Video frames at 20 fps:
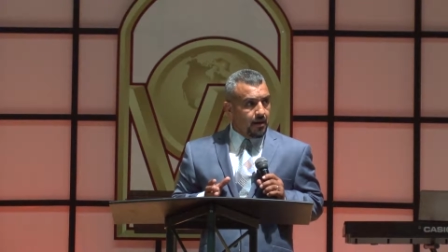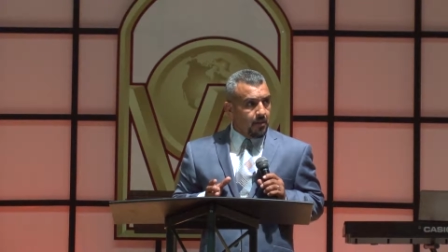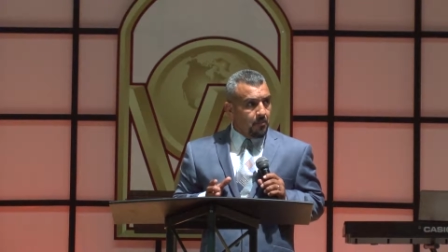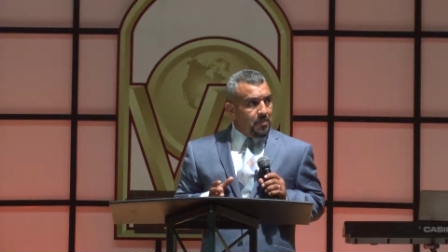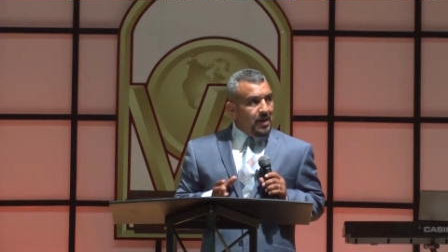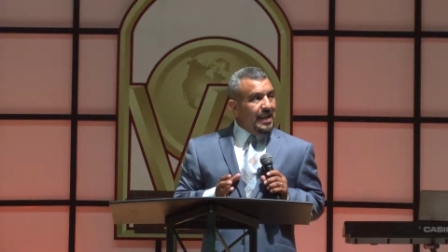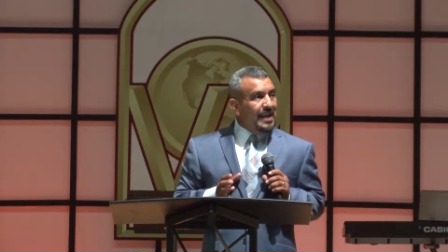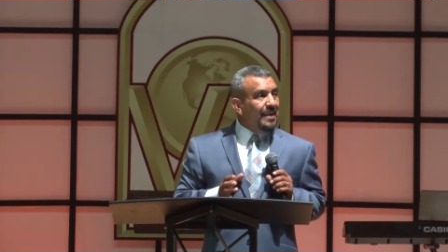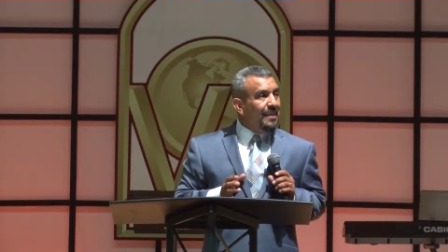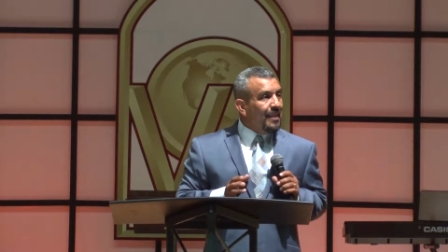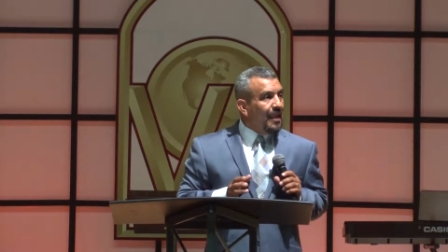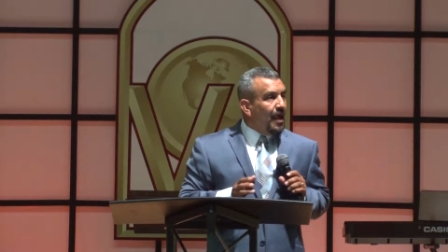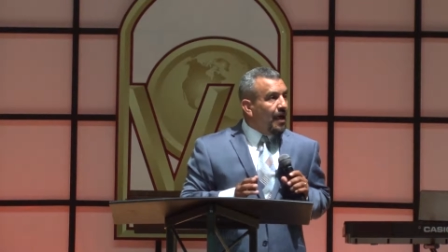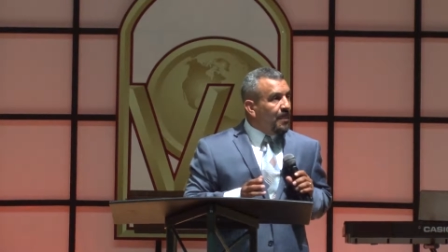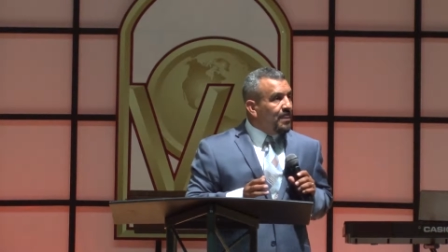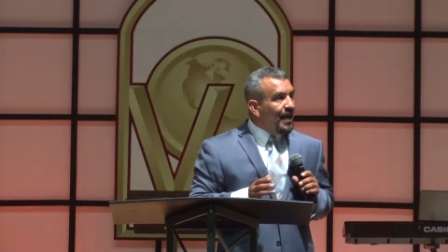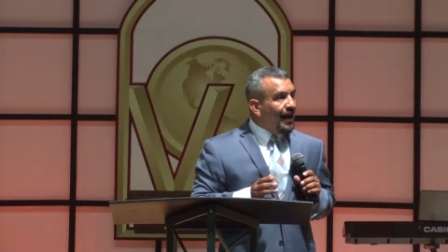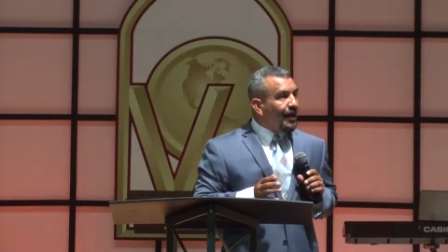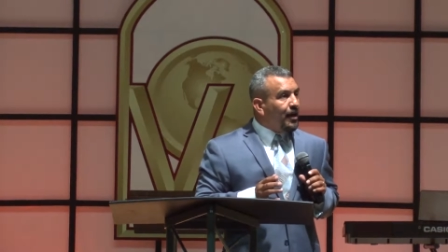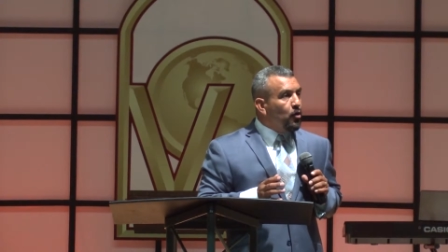Meaning
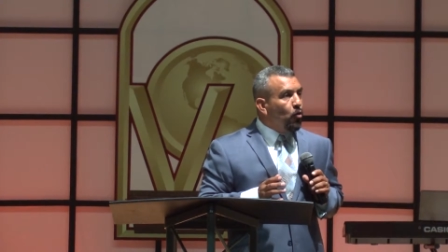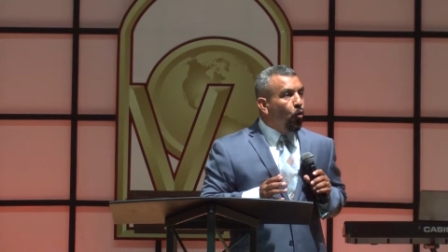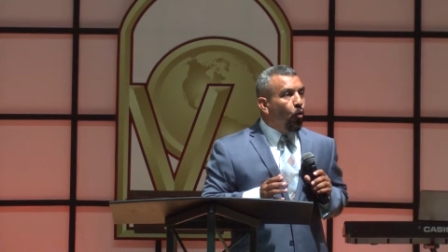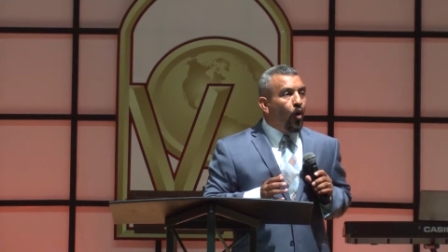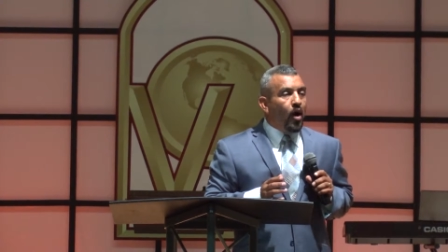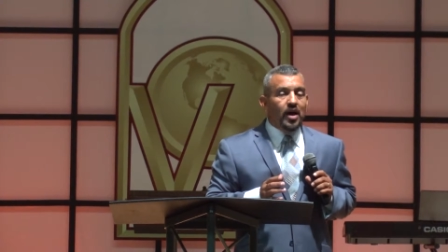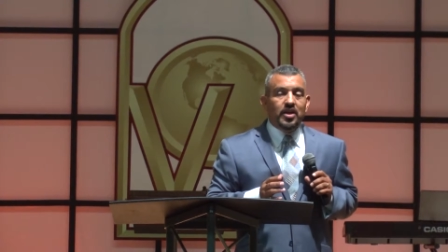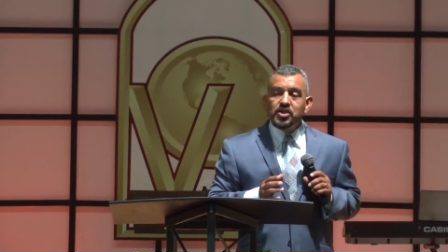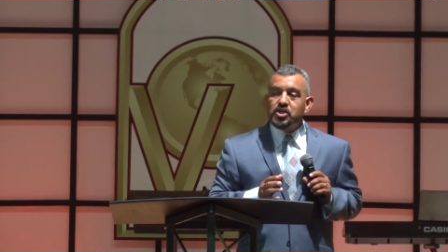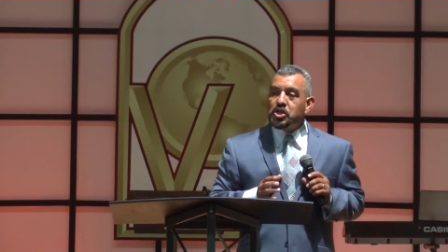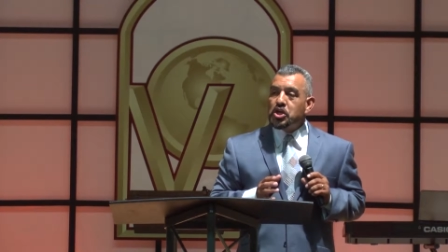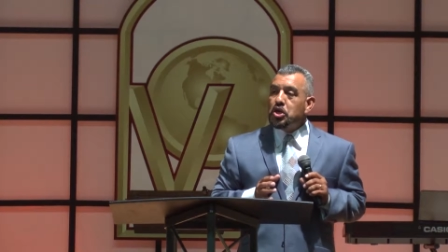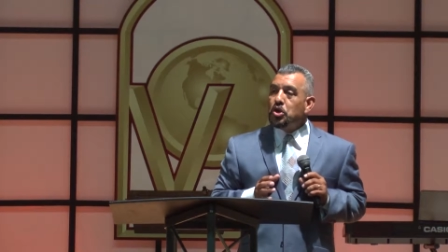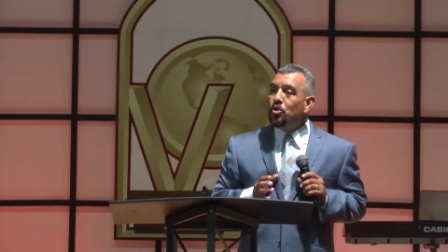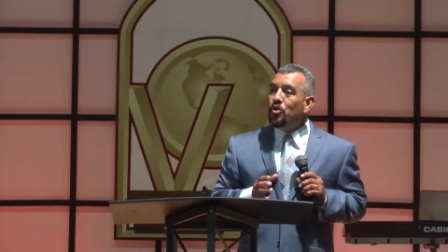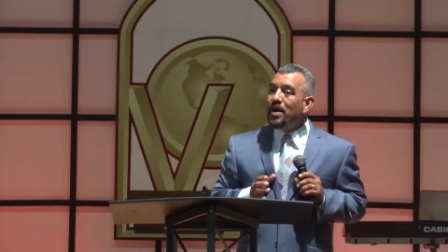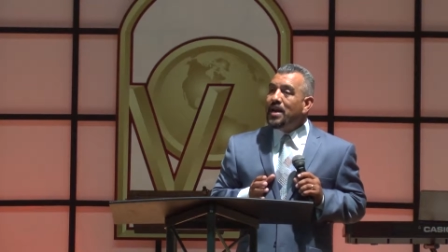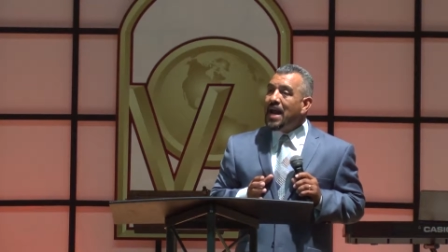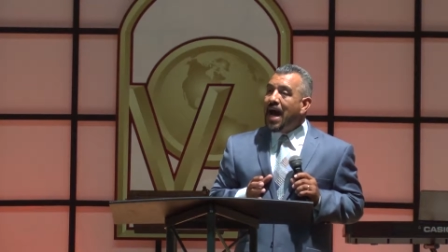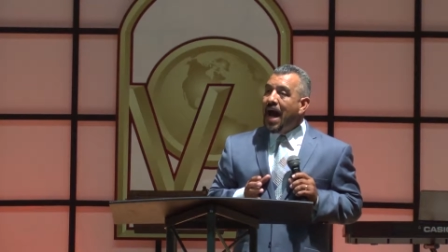that he wants
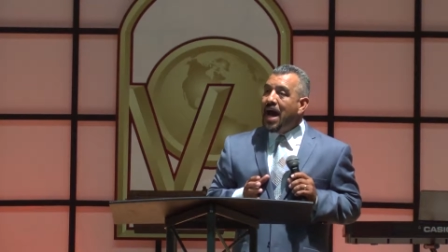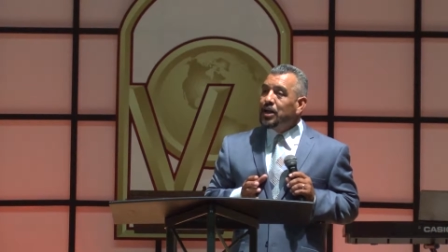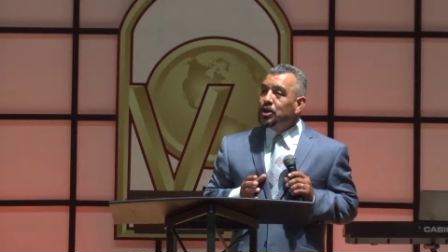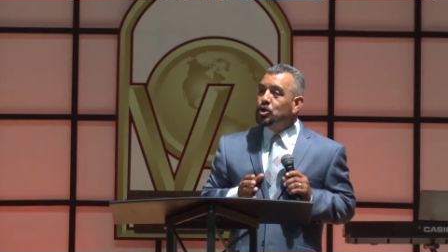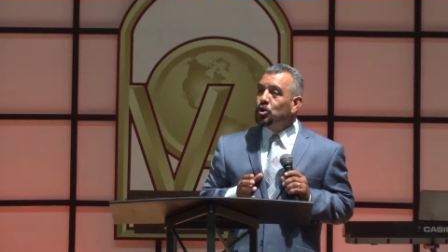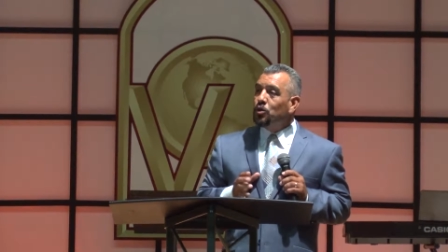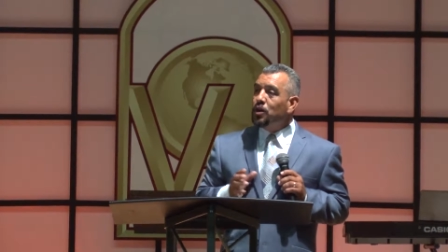you and I to